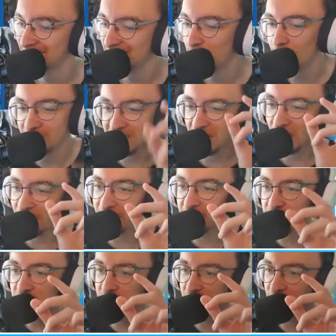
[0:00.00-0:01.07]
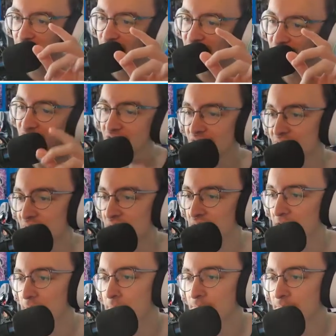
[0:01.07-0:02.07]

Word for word: We clinched it right at the end there.